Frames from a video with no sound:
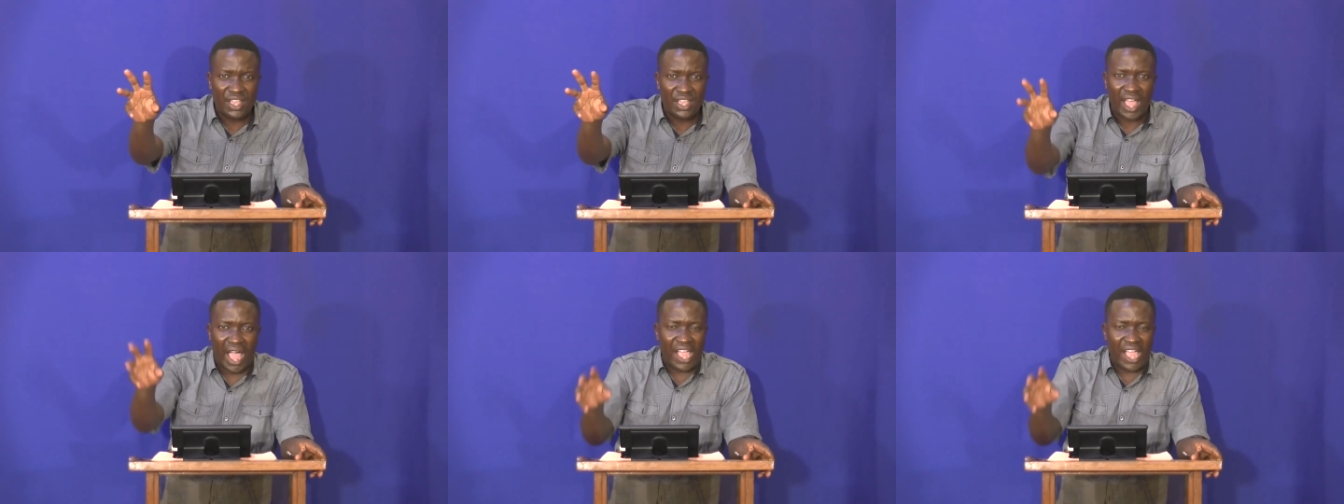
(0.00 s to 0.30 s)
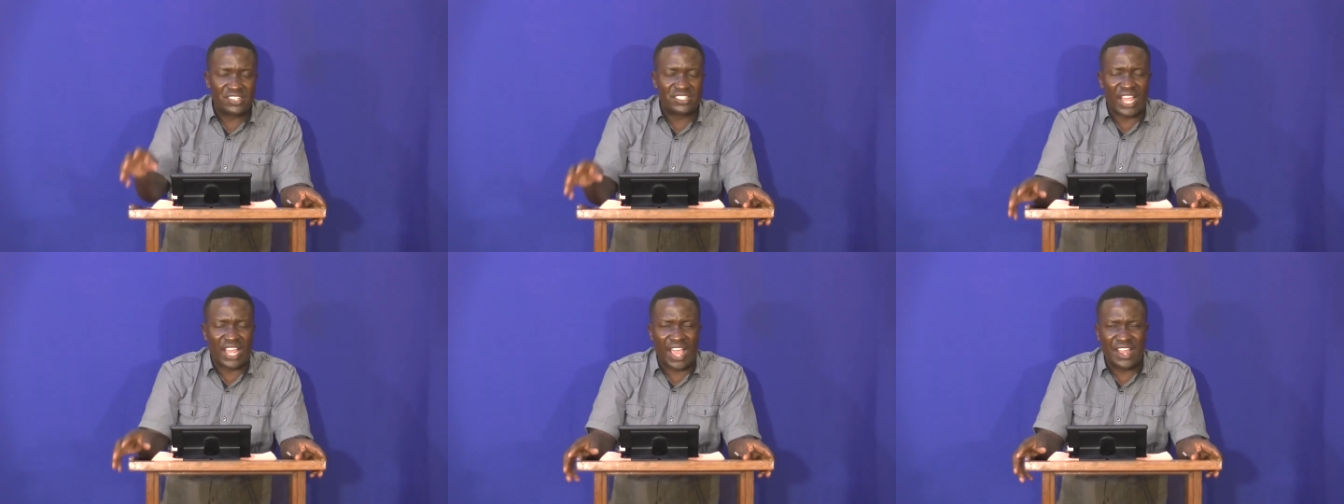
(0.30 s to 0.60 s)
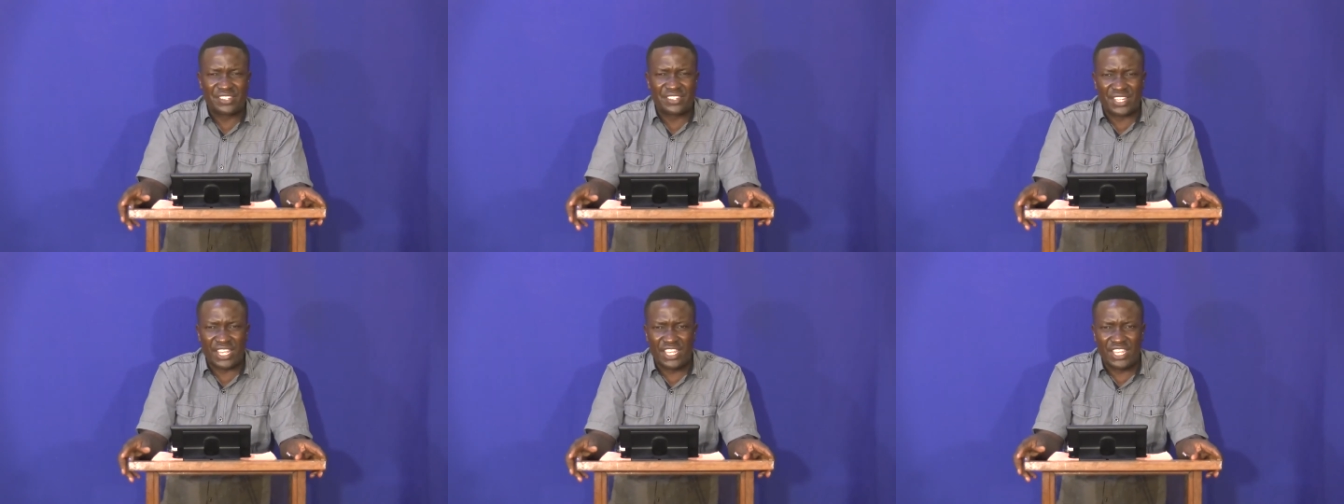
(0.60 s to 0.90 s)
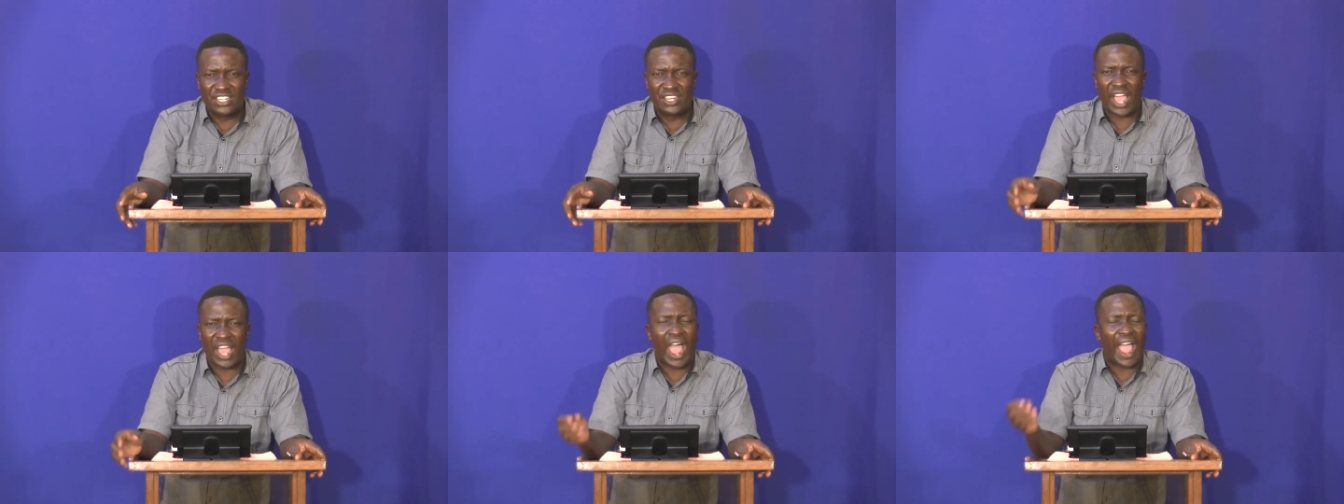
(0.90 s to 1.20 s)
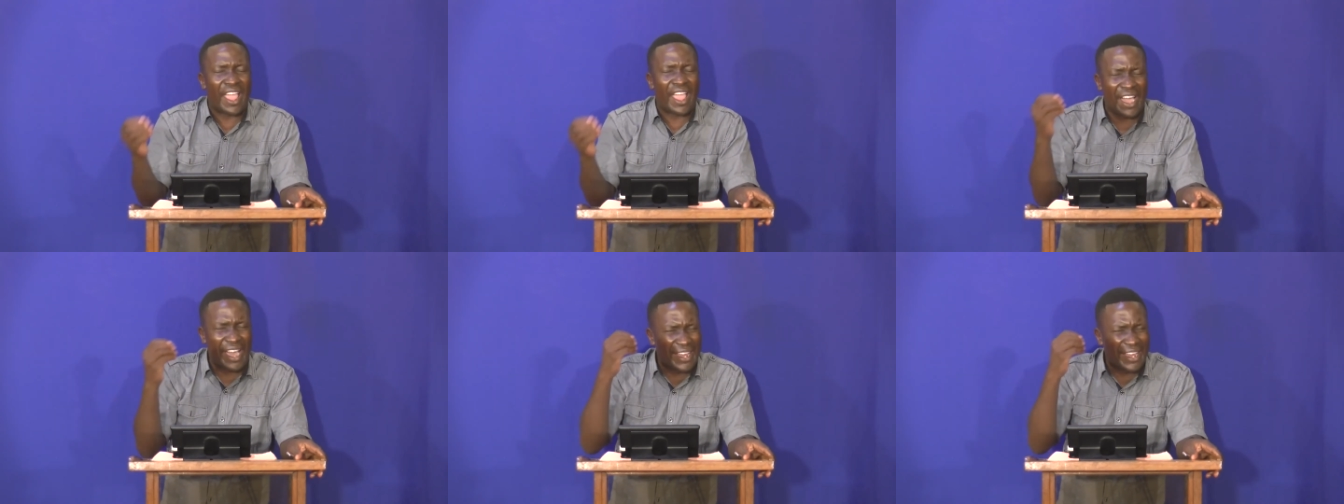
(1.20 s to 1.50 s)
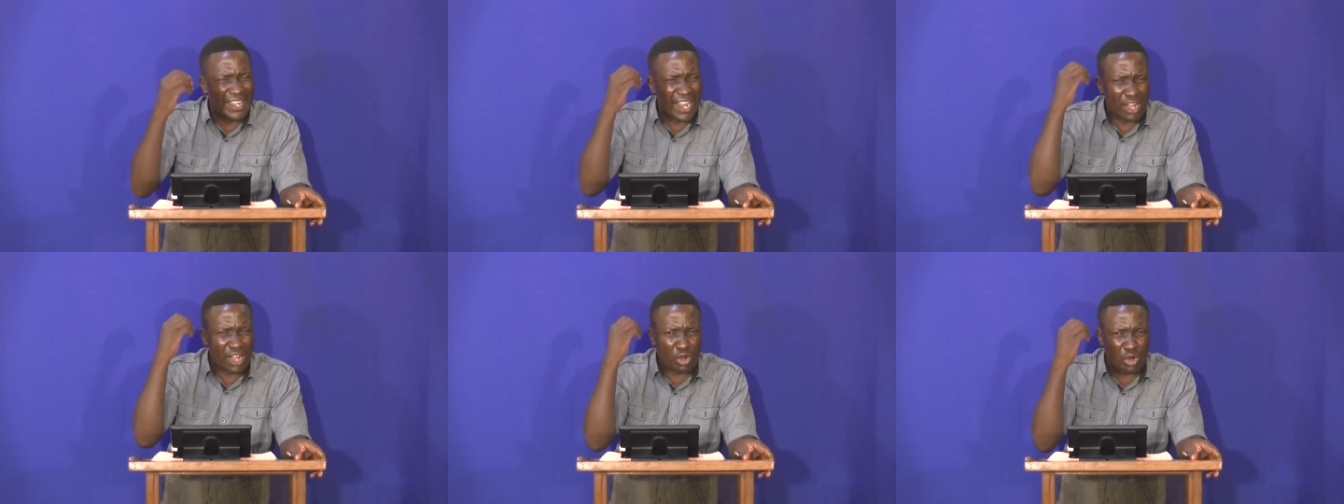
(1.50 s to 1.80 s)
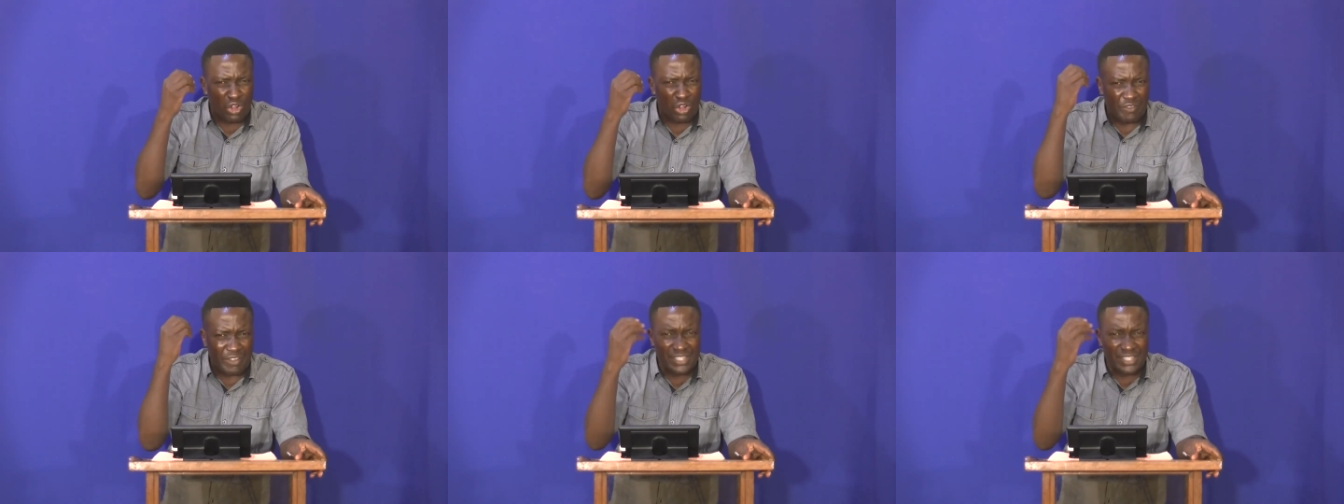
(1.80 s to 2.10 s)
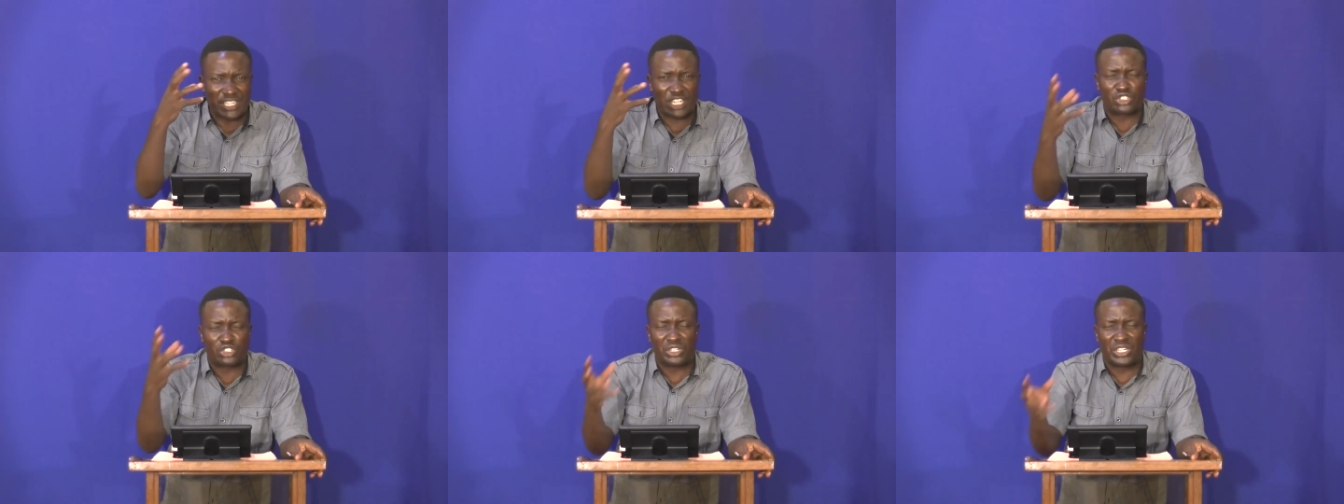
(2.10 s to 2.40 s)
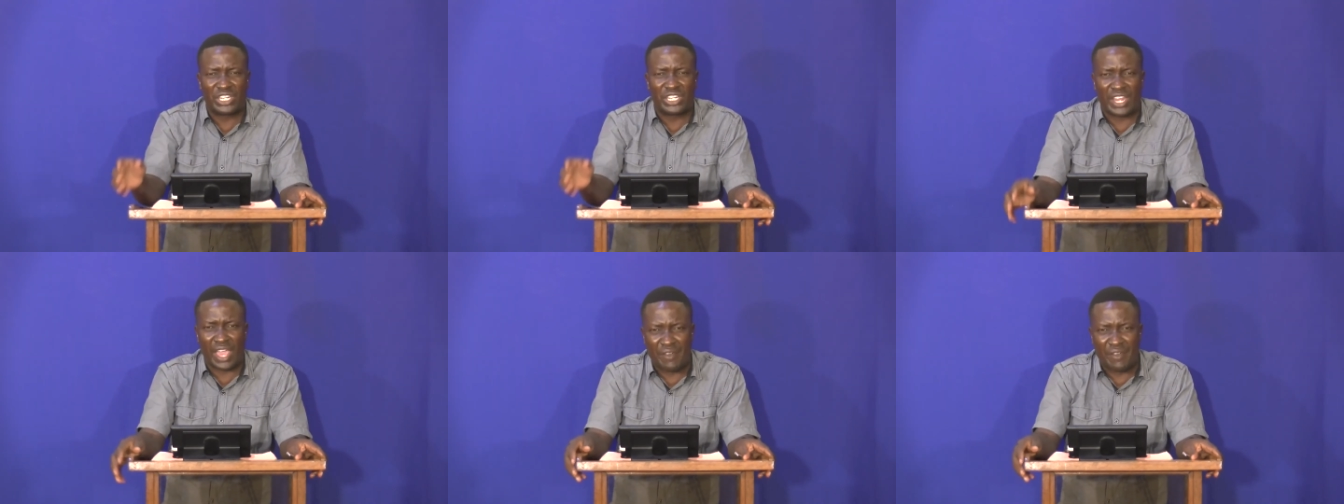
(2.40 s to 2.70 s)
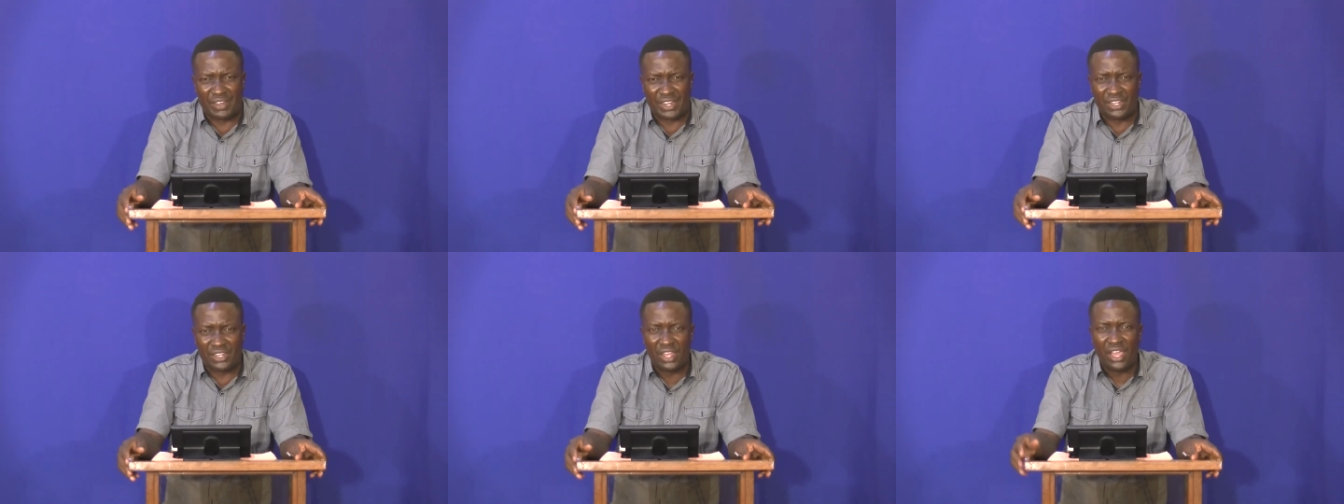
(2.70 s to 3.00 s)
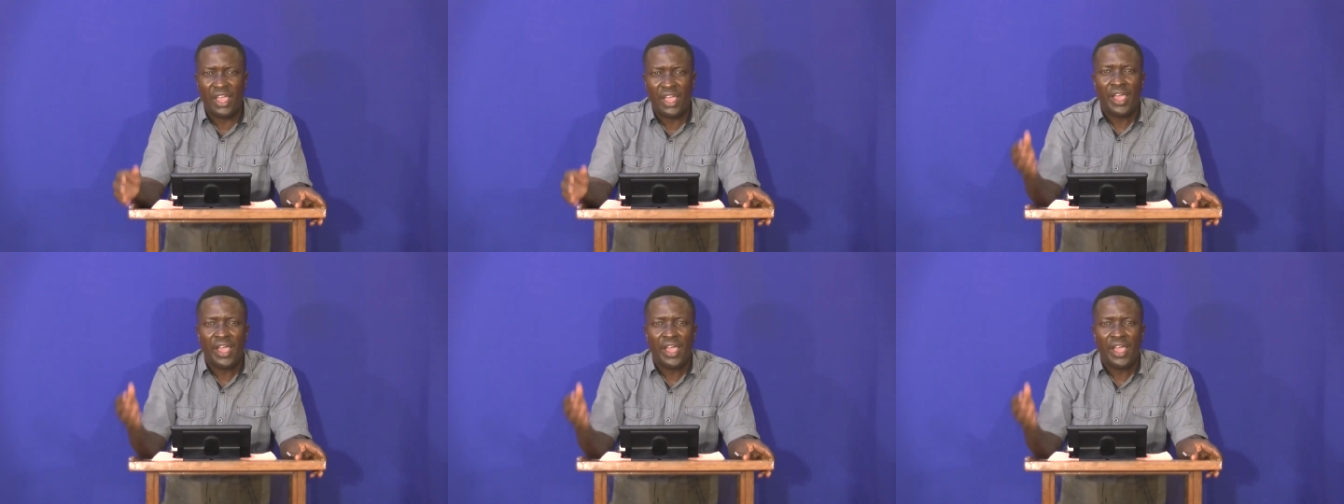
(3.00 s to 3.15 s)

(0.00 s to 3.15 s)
Isaiah said, I had a conversation in heaven.